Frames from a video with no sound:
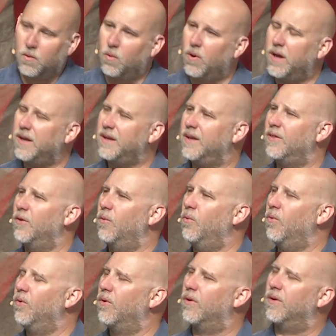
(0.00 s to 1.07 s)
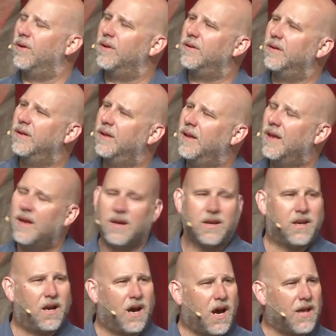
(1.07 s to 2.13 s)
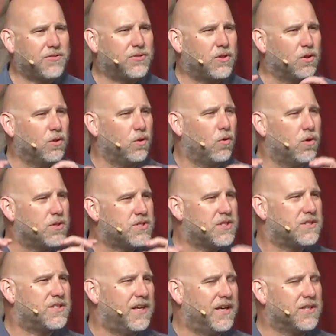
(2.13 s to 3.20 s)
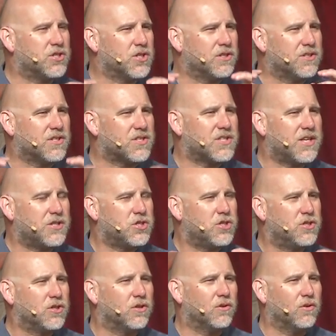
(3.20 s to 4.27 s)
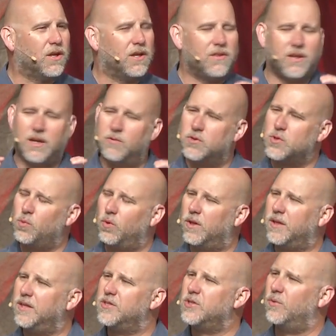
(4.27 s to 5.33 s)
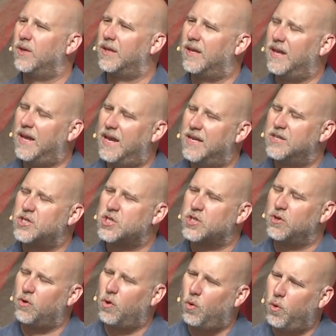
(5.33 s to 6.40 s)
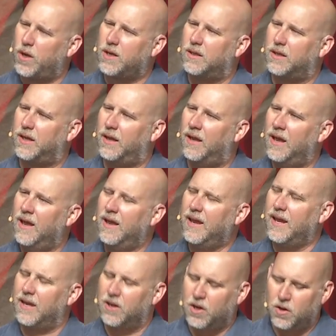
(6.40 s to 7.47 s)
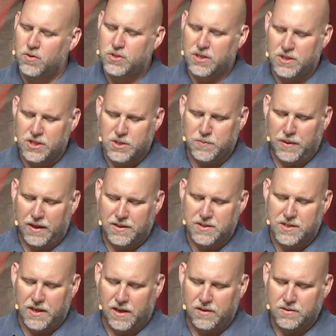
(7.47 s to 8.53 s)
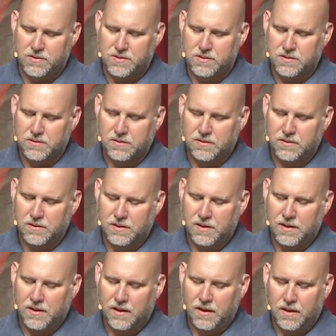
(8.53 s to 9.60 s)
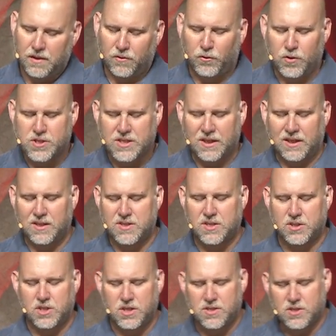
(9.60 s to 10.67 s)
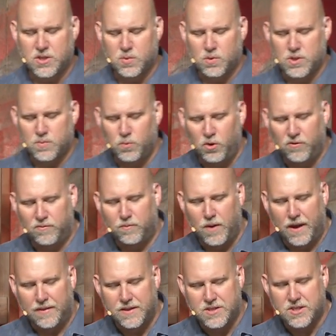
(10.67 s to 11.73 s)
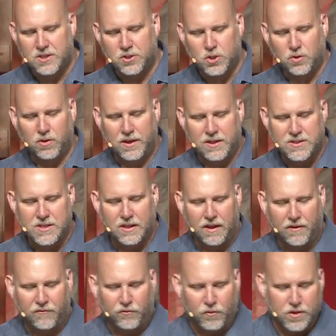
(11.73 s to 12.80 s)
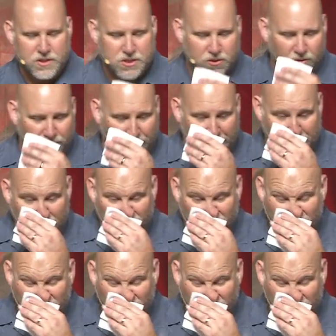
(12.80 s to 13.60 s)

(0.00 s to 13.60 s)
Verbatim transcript: What in the world caught the Lord's attention to such a degree that he was willing to engage so quickly and go to this man's house? The first thing is that Jesus was moved by the centurion's love for his servant.